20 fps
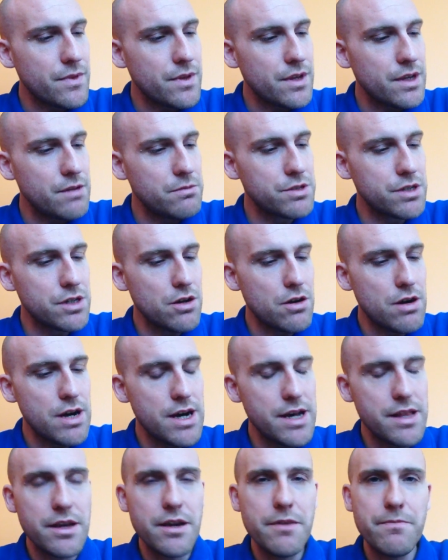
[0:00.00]
he was a
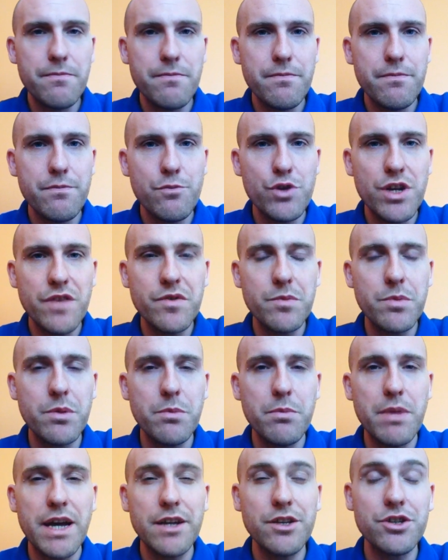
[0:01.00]
guy that will never be
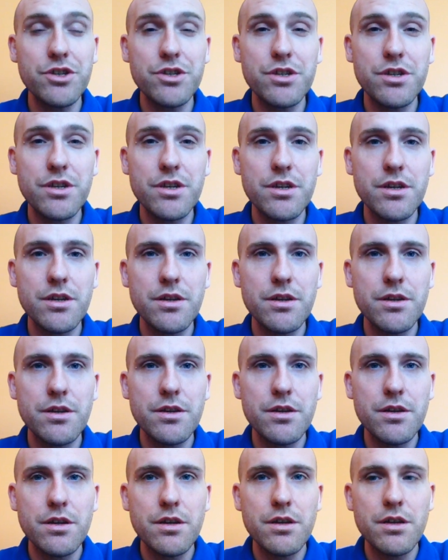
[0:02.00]
matched,
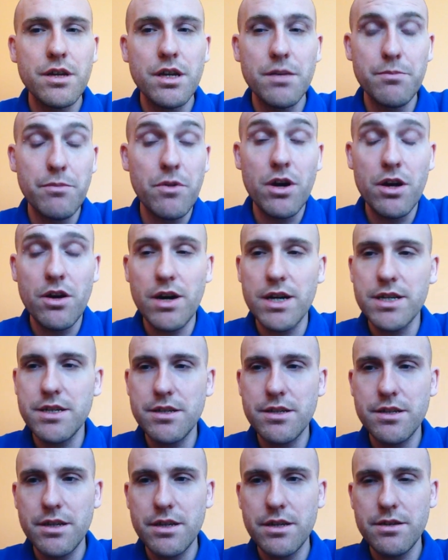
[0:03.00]
in my
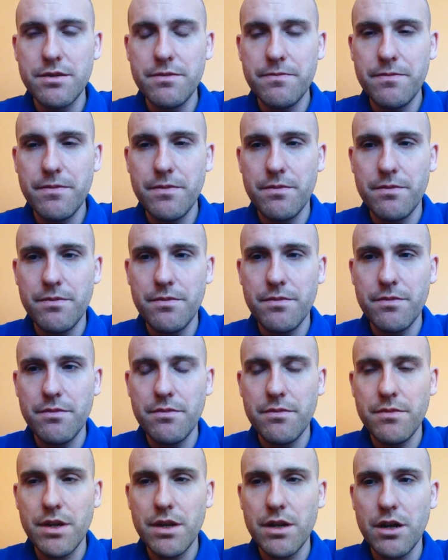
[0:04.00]
eyes.
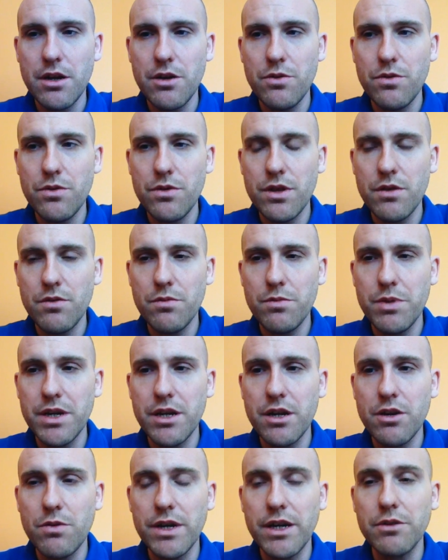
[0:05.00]
You know, there will be
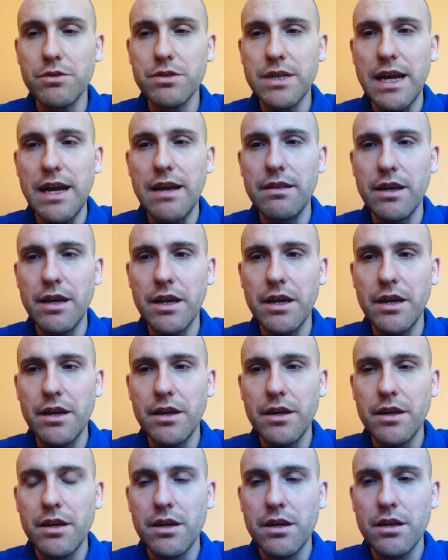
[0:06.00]
no one else out there
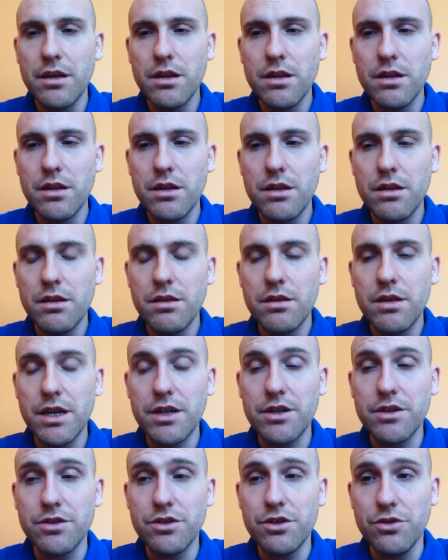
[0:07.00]

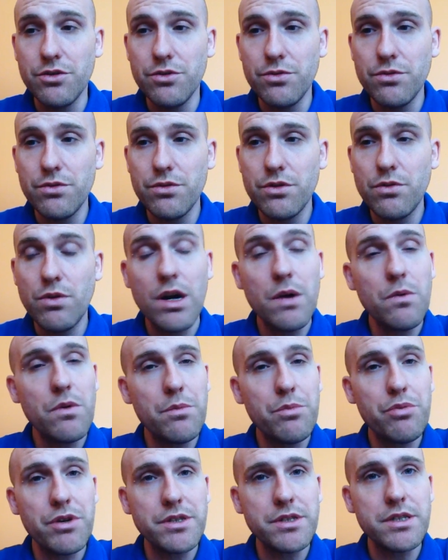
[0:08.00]
that can do quite
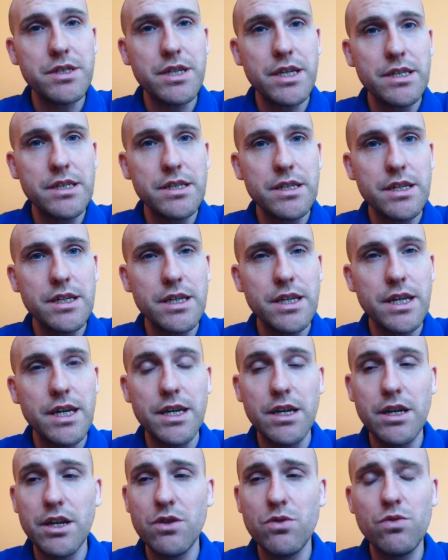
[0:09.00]
what Prince did
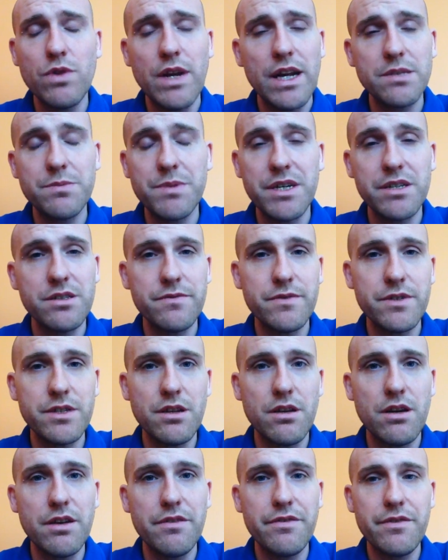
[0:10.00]
in all aspects of his
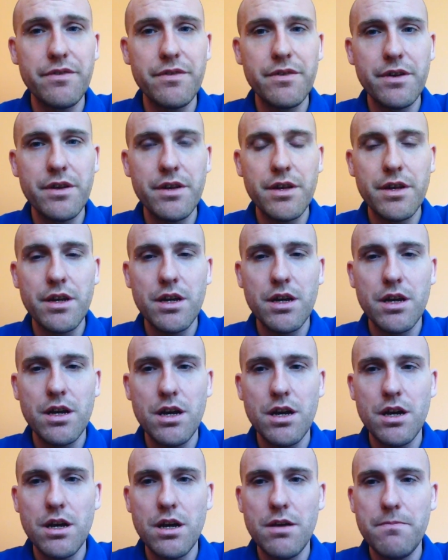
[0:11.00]
life.
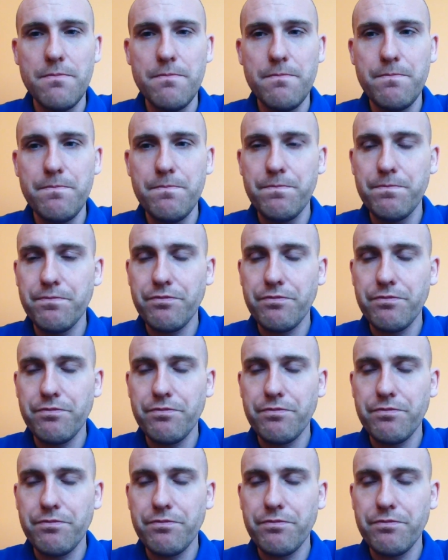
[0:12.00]
And